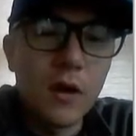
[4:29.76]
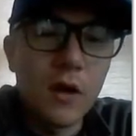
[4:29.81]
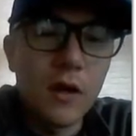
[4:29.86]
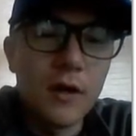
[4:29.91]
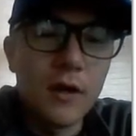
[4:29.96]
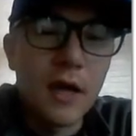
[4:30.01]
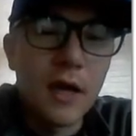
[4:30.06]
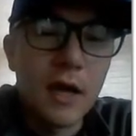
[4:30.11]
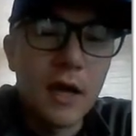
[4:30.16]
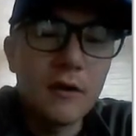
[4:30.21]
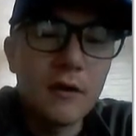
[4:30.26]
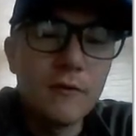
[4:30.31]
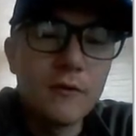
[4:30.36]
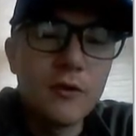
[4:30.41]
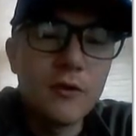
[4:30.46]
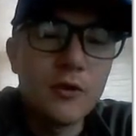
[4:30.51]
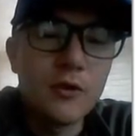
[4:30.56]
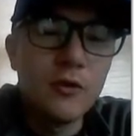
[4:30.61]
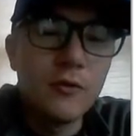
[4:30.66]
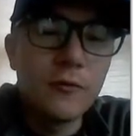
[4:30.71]
a
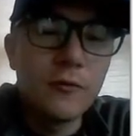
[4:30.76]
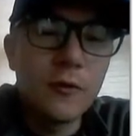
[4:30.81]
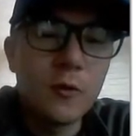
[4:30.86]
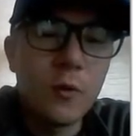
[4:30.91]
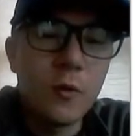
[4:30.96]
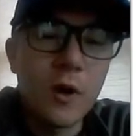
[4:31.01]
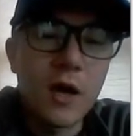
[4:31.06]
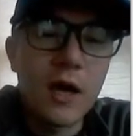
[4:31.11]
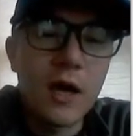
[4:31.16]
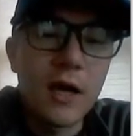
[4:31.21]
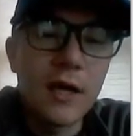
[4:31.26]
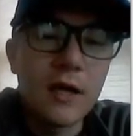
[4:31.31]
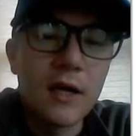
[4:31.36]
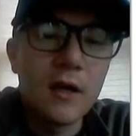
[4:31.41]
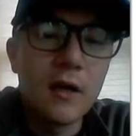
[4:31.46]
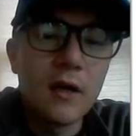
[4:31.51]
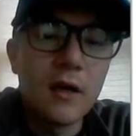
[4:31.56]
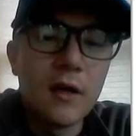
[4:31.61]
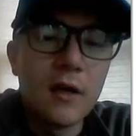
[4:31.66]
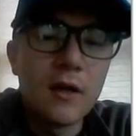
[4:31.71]
-2 for y,
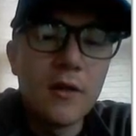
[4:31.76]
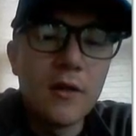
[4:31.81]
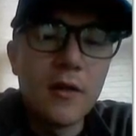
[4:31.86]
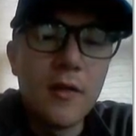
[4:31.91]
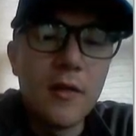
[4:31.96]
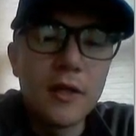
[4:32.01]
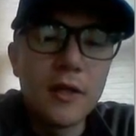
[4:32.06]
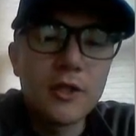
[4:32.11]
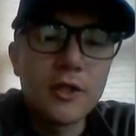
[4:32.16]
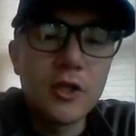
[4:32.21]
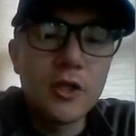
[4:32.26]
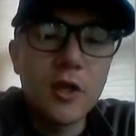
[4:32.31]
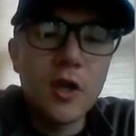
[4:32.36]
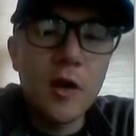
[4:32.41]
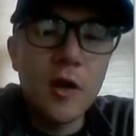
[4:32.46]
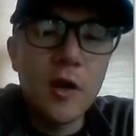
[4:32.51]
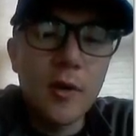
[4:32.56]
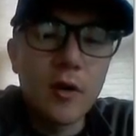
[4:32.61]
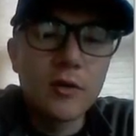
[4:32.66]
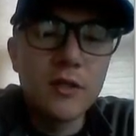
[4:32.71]
this should
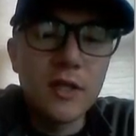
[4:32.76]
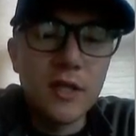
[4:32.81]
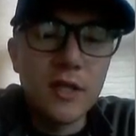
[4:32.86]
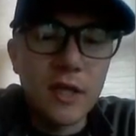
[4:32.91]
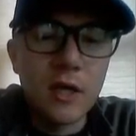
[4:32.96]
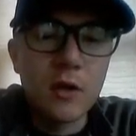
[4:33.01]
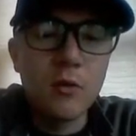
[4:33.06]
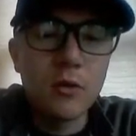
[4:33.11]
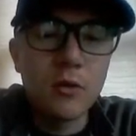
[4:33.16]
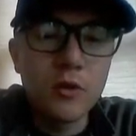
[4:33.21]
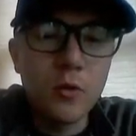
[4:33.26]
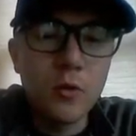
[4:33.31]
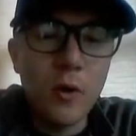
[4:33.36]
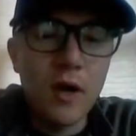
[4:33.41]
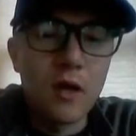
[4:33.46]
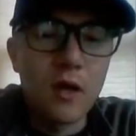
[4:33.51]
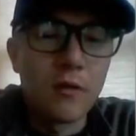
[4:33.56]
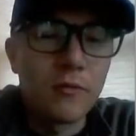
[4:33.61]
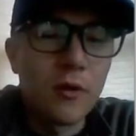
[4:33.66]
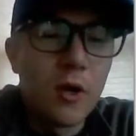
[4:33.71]
come out to equal
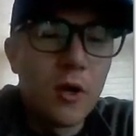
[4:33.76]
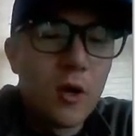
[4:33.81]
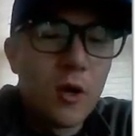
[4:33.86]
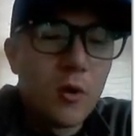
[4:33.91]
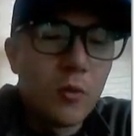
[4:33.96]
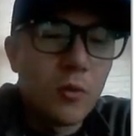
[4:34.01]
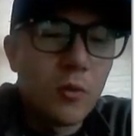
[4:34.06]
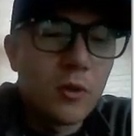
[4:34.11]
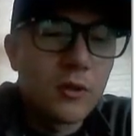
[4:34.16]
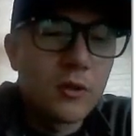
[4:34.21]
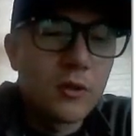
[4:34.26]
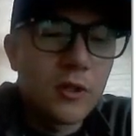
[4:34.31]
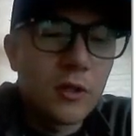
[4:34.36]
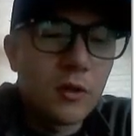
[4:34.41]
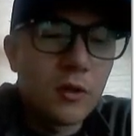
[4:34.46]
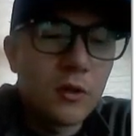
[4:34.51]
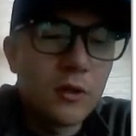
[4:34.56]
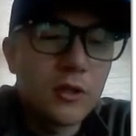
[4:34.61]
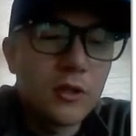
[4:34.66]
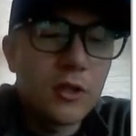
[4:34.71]
12. Well,
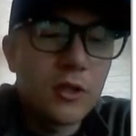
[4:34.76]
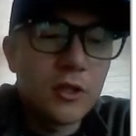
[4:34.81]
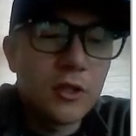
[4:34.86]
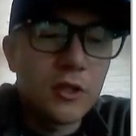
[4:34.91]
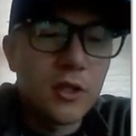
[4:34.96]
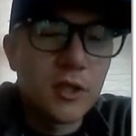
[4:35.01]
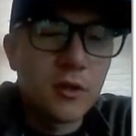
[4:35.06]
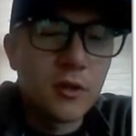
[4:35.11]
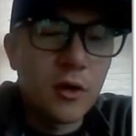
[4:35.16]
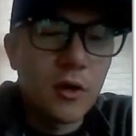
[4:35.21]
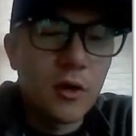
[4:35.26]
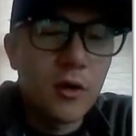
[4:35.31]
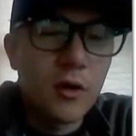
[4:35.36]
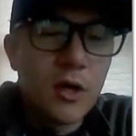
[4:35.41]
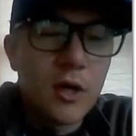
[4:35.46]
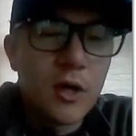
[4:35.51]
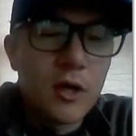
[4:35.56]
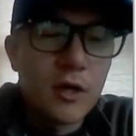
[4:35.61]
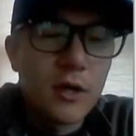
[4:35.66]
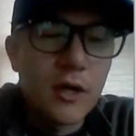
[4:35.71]
0 is just 0.
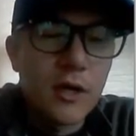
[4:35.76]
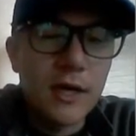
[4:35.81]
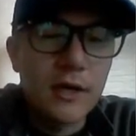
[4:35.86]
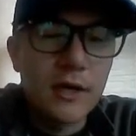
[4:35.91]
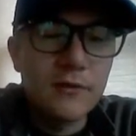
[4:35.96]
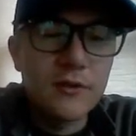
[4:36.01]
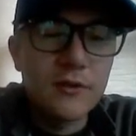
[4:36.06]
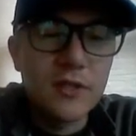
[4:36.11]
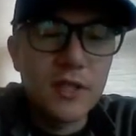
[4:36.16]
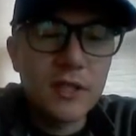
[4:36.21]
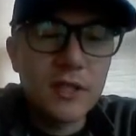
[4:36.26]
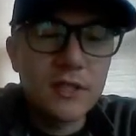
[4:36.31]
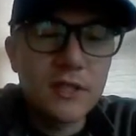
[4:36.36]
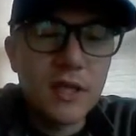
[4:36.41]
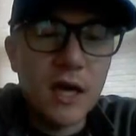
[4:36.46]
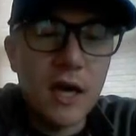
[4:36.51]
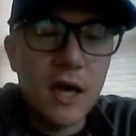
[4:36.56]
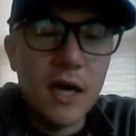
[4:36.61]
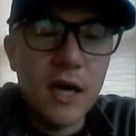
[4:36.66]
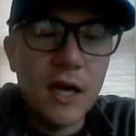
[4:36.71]
-6
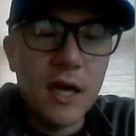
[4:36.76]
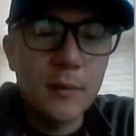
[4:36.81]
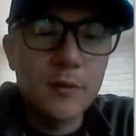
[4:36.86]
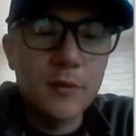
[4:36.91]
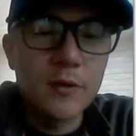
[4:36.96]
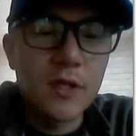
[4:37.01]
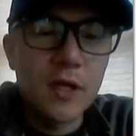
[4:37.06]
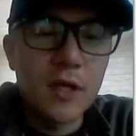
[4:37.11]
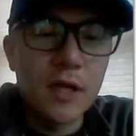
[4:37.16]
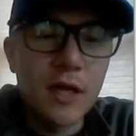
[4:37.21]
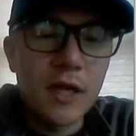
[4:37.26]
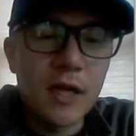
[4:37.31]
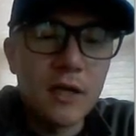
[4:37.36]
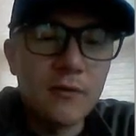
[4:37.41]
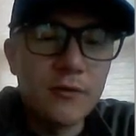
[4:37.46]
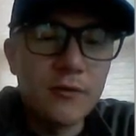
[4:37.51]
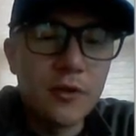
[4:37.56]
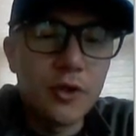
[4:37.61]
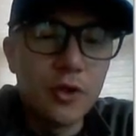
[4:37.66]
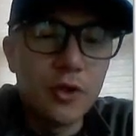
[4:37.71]
times a
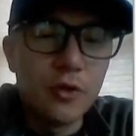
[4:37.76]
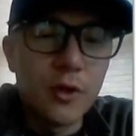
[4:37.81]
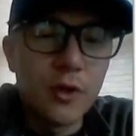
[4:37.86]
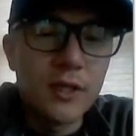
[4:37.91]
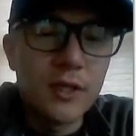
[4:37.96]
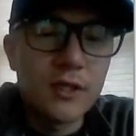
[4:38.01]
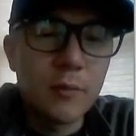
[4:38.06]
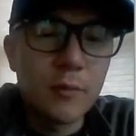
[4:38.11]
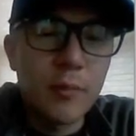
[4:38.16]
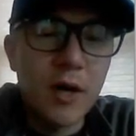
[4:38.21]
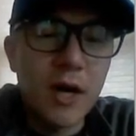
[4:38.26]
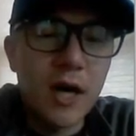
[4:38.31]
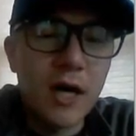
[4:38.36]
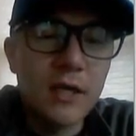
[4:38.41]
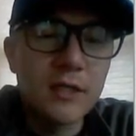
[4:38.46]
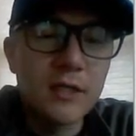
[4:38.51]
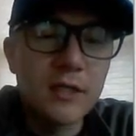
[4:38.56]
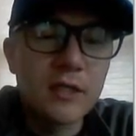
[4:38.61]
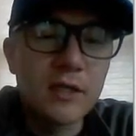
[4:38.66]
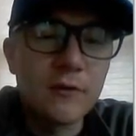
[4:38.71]
-2 is a
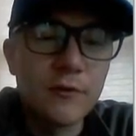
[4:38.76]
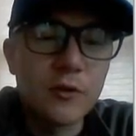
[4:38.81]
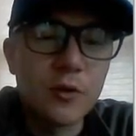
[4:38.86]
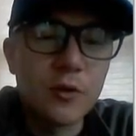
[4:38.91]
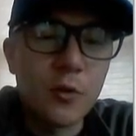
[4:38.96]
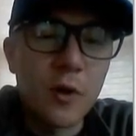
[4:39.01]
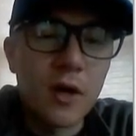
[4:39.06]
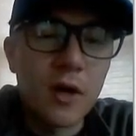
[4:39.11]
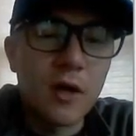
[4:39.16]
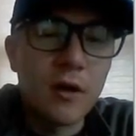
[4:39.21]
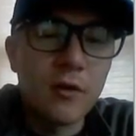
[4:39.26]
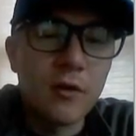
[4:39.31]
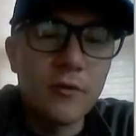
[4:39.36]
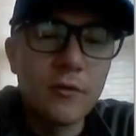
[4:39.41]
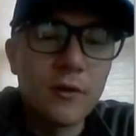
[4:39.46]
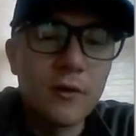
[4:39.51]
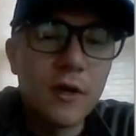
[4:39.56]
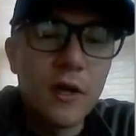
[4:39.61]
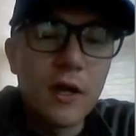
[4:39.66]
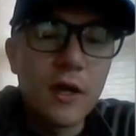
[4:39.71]
positive
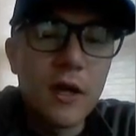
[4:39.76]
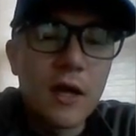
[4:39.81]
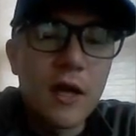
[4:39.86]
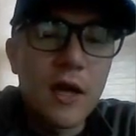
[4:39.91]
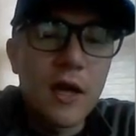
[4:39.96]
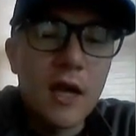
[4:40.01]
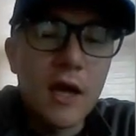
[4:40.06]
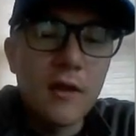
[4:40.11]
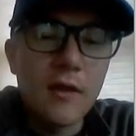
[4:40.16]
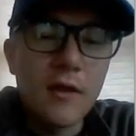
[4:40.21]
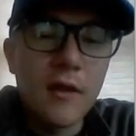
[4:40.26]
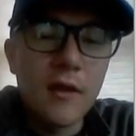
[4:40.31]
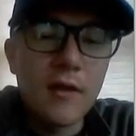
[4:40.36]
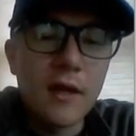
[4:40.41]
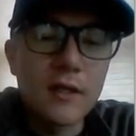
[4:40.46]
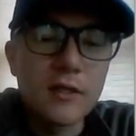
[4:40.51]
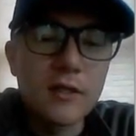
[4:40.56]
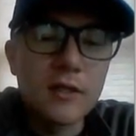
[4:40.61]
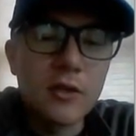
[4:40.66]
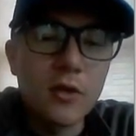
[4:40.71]
12. And then
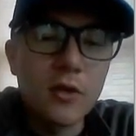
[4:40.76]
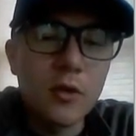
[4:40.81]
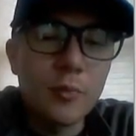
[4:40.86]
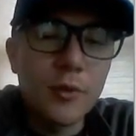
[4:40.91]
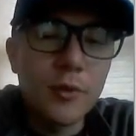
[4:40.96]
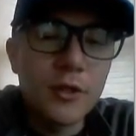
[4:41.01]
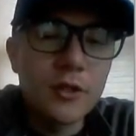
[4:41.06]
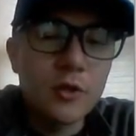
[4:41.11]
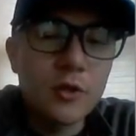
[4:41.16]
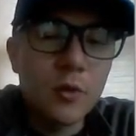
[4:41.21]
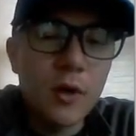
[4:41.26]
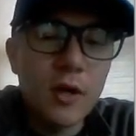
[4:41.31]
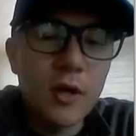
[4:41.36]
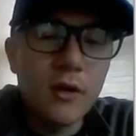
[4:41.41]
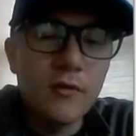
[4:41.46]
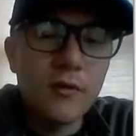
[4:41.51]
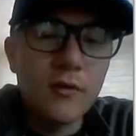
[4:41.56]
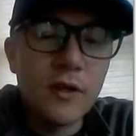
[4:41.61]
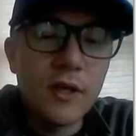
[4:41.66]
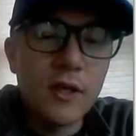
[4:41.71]
that 0 plus
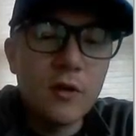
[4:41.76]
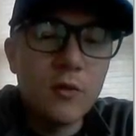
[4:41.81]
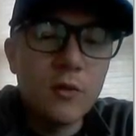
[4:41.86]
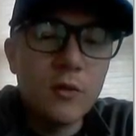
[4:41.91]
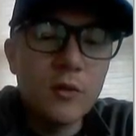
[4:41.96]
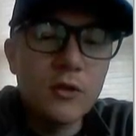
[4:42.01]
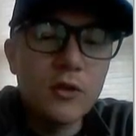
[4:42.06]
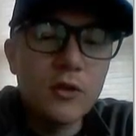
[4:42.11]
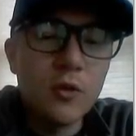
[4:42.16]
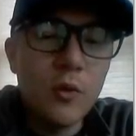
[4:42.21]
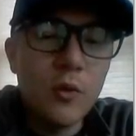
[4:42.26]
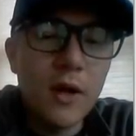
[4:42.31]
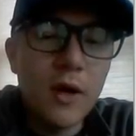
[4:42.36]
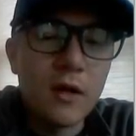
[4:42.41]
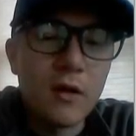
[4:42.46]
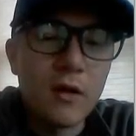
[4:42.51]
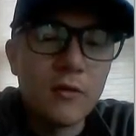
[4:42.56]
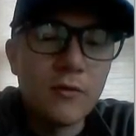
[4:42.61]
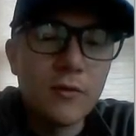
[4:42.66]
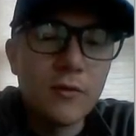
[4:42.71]
12 equals
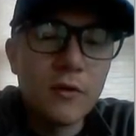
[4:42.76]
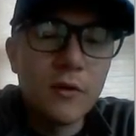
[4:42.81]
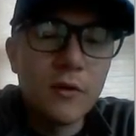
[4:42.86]
12.